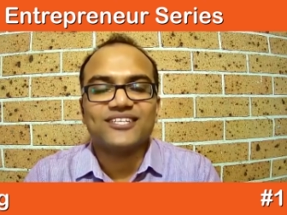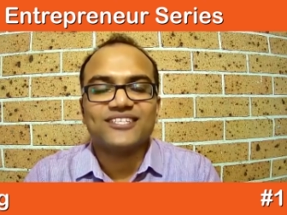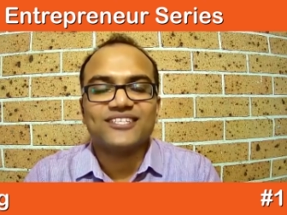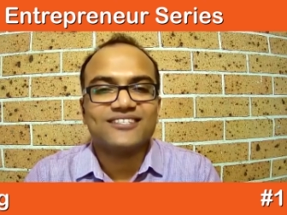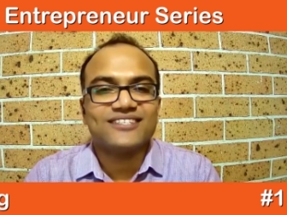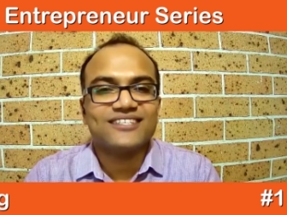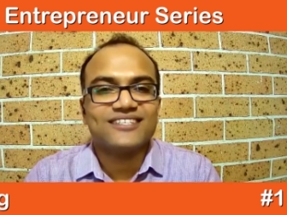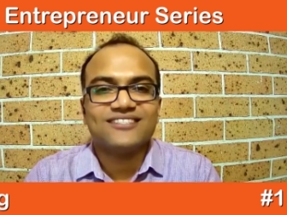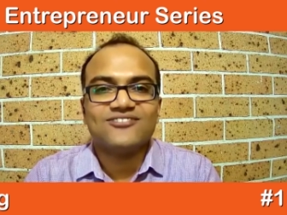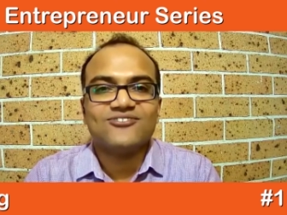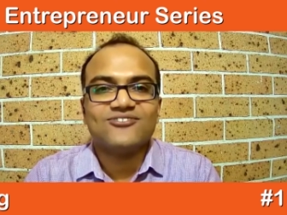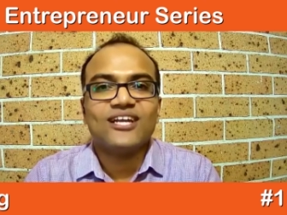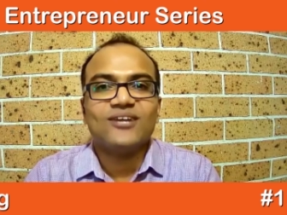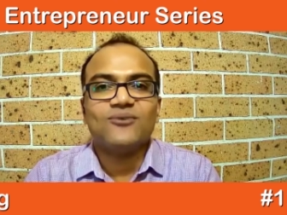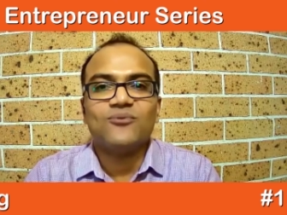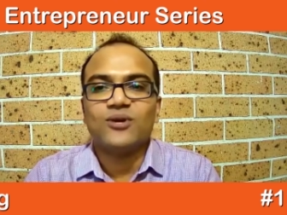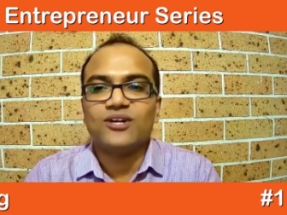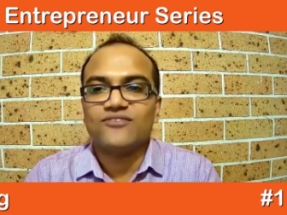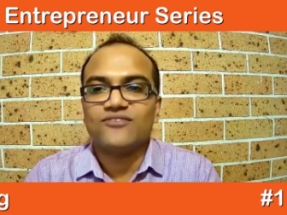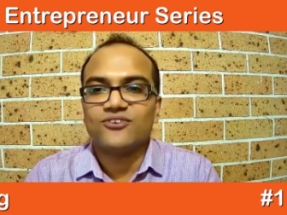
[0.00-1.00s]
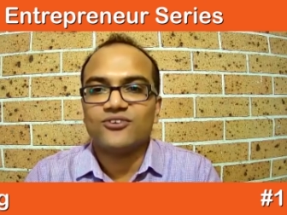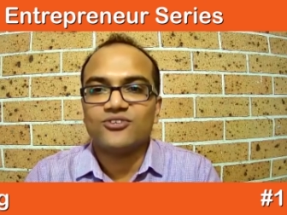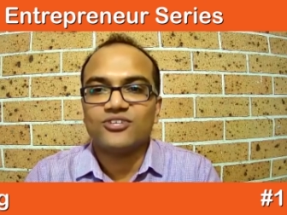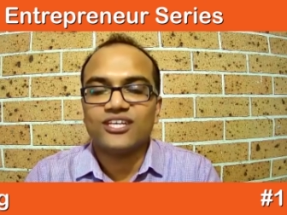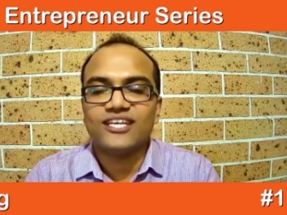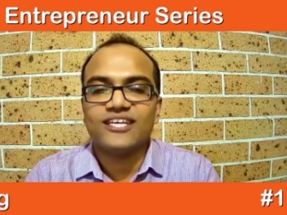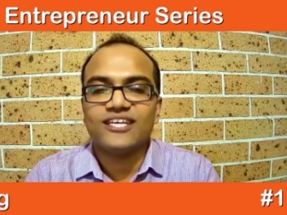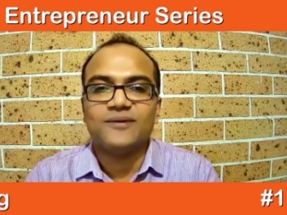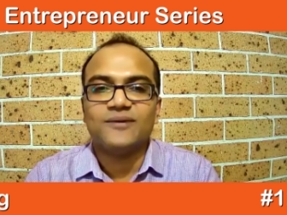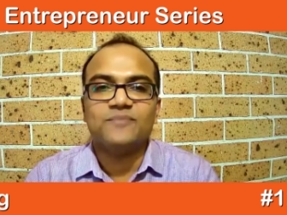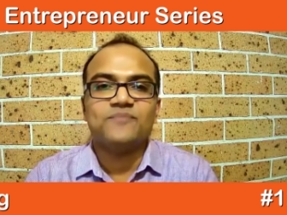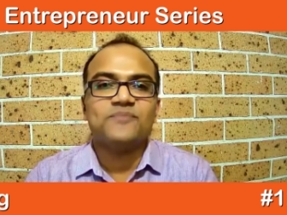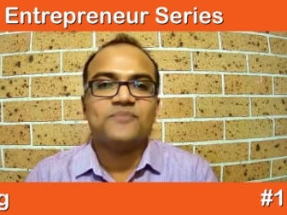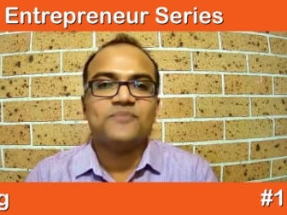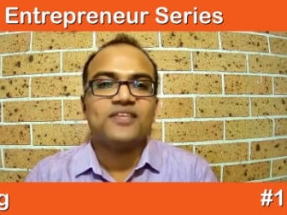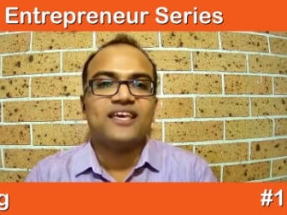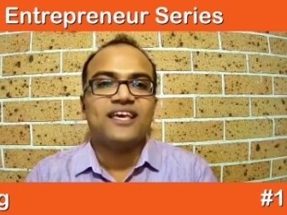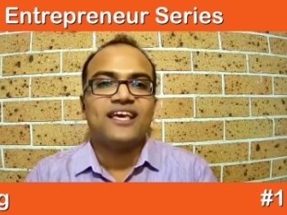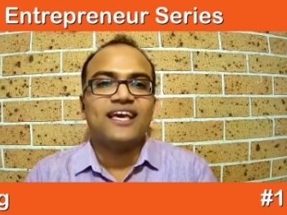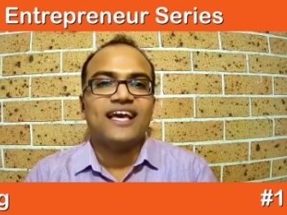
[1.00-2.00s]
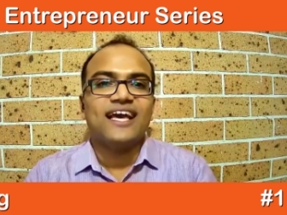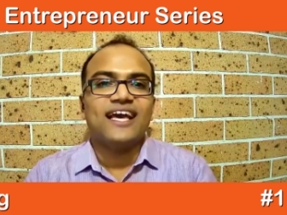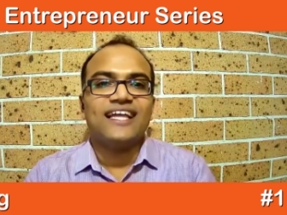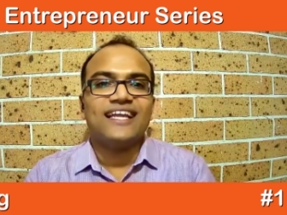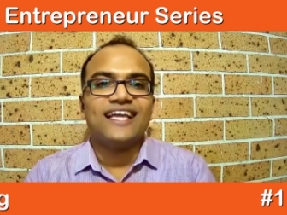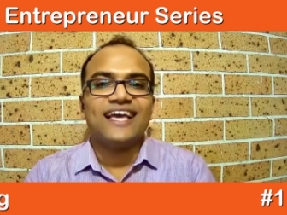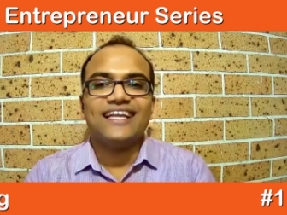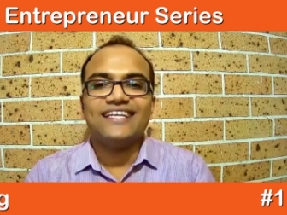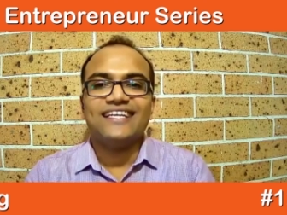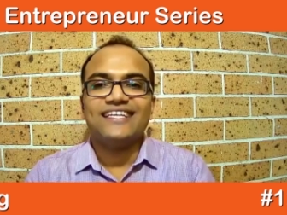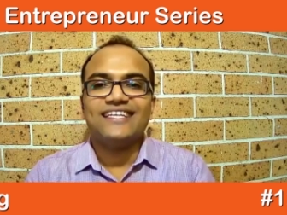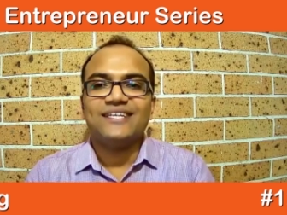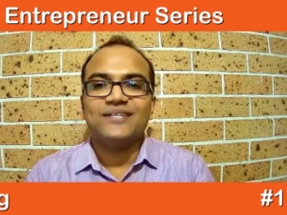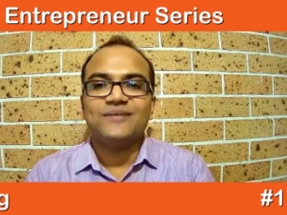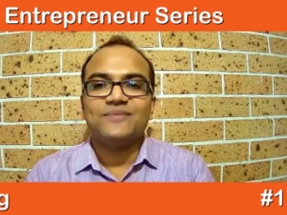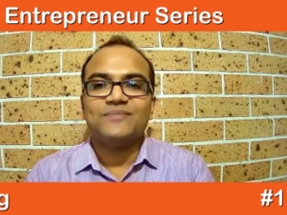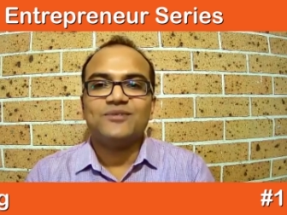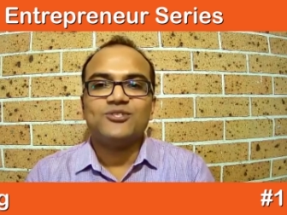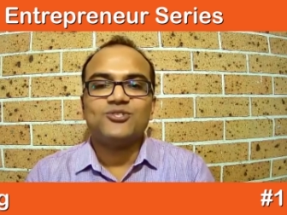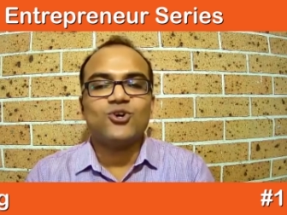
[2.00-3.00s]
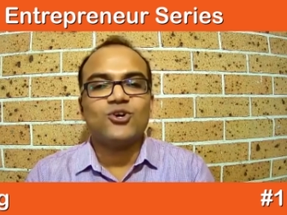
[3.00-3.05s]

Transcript: It's really wonderful to hear. And Scott,